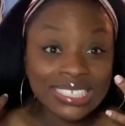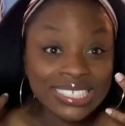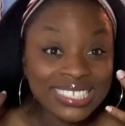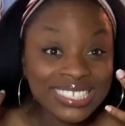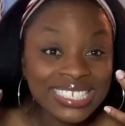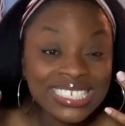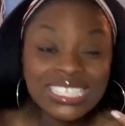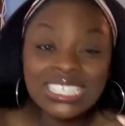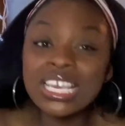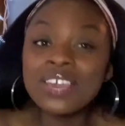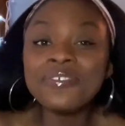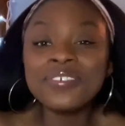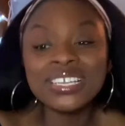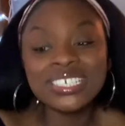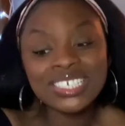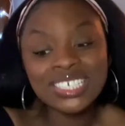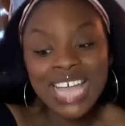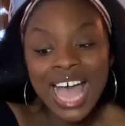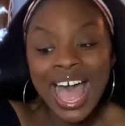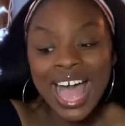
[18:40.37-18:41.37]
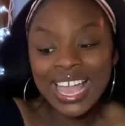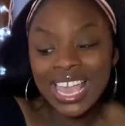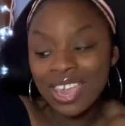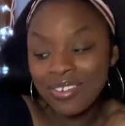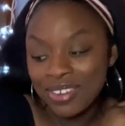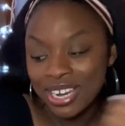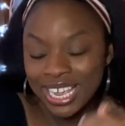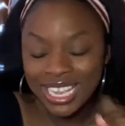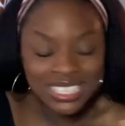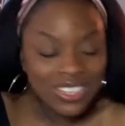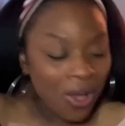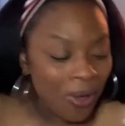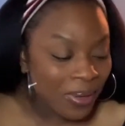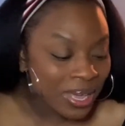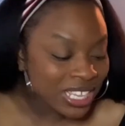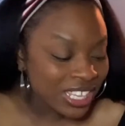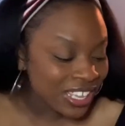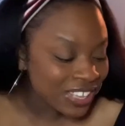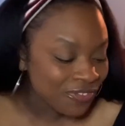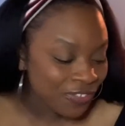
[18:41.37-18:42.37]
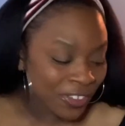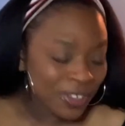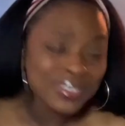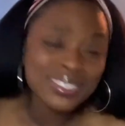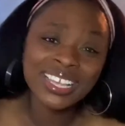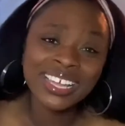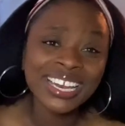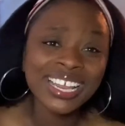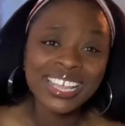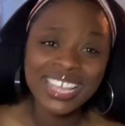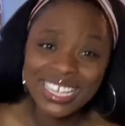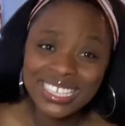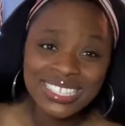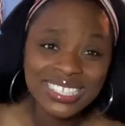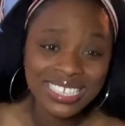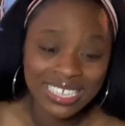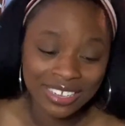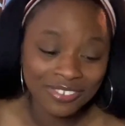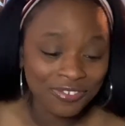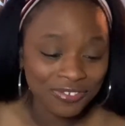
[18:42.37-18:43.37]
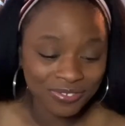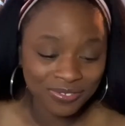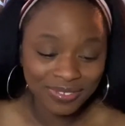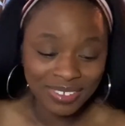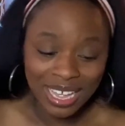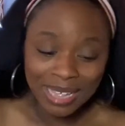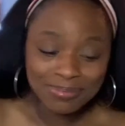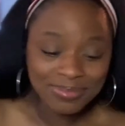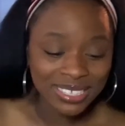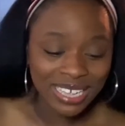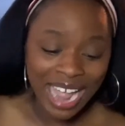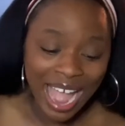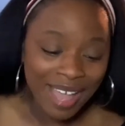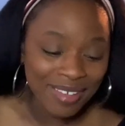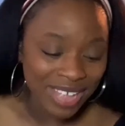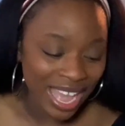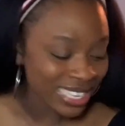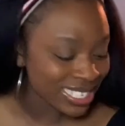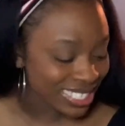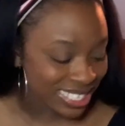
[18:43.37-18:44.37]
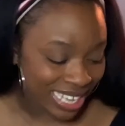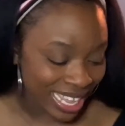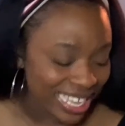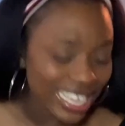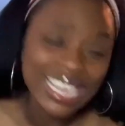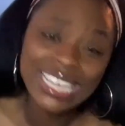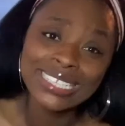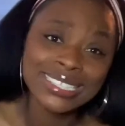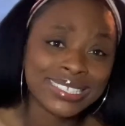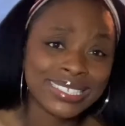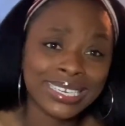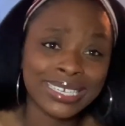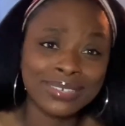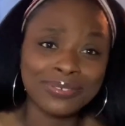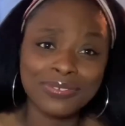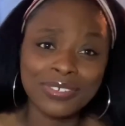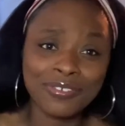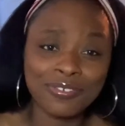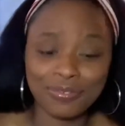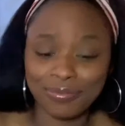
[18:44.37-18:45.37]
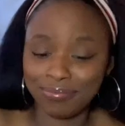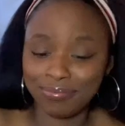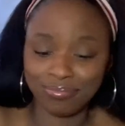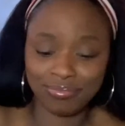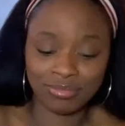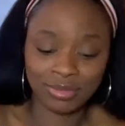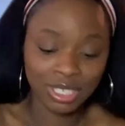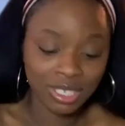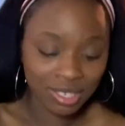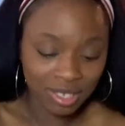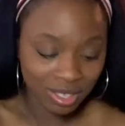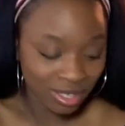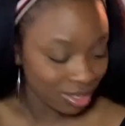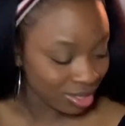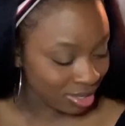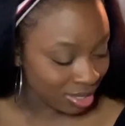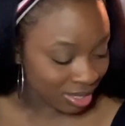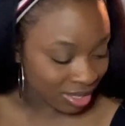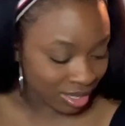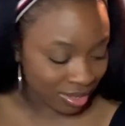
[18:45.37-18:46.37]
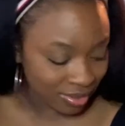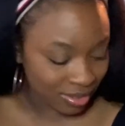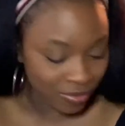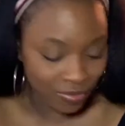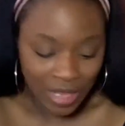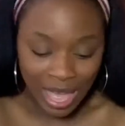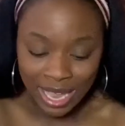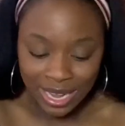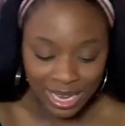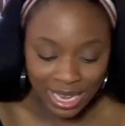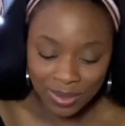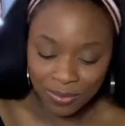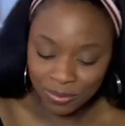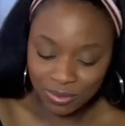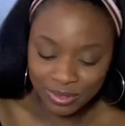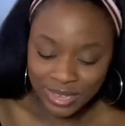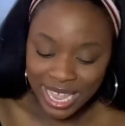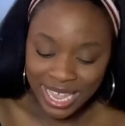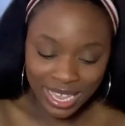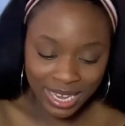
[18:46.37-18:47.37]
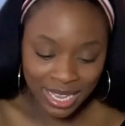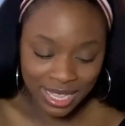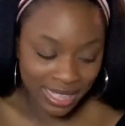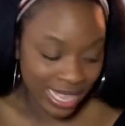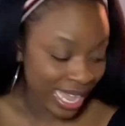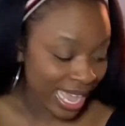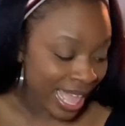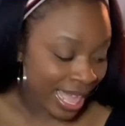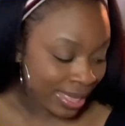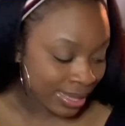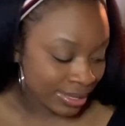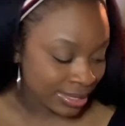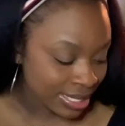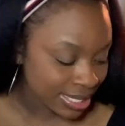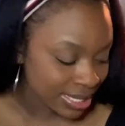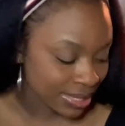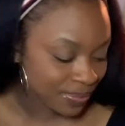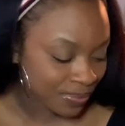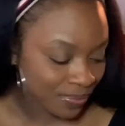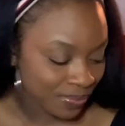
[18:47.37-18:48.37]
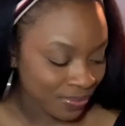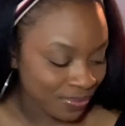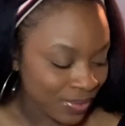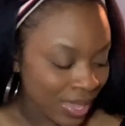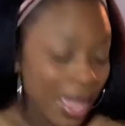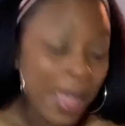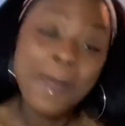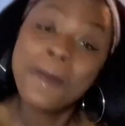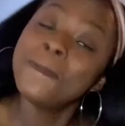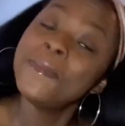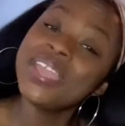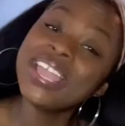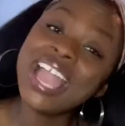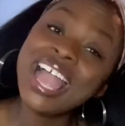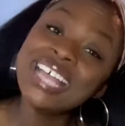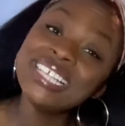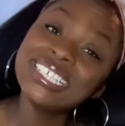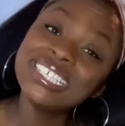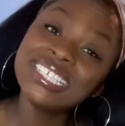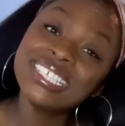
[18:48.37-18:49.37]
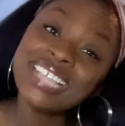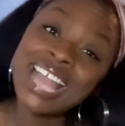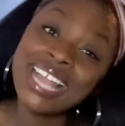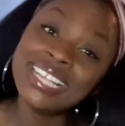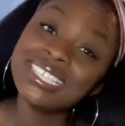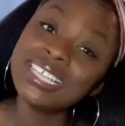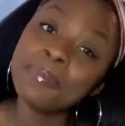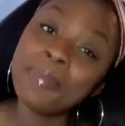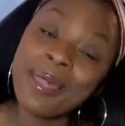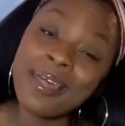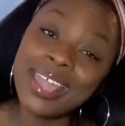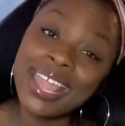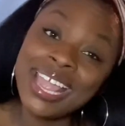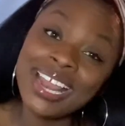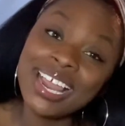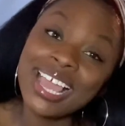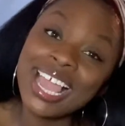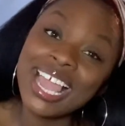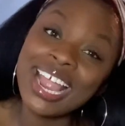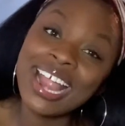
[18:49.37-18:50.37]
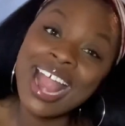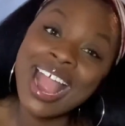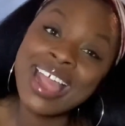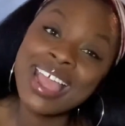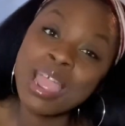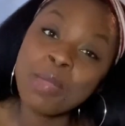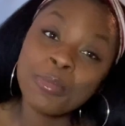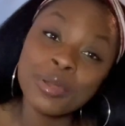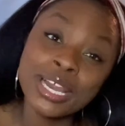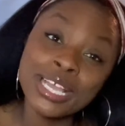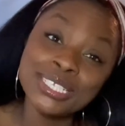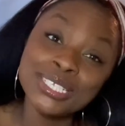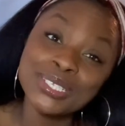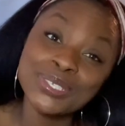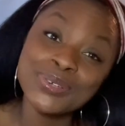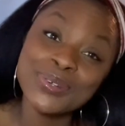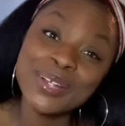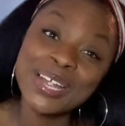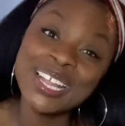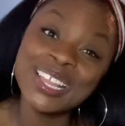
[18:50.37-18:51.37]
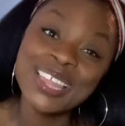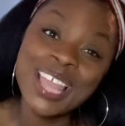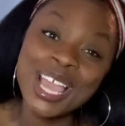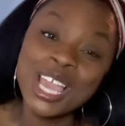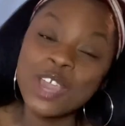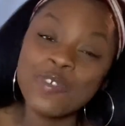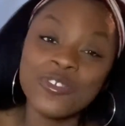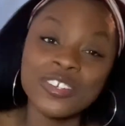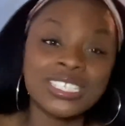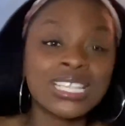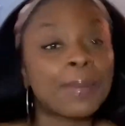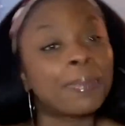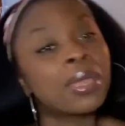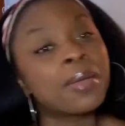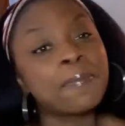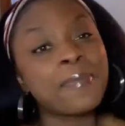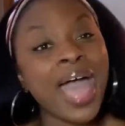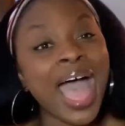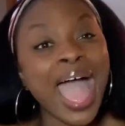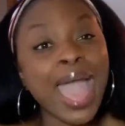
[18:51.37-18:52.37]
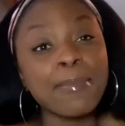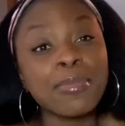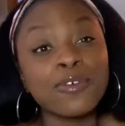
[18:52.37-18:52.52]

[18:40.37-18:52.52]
Just give it a shot. Give it. A, it's always. It feels good to get stuff. I'm, I, I just like getting stuff. If, if I didn't like anything else. So yes, that's about it here at Amber Next Door. Thank you for stopping by.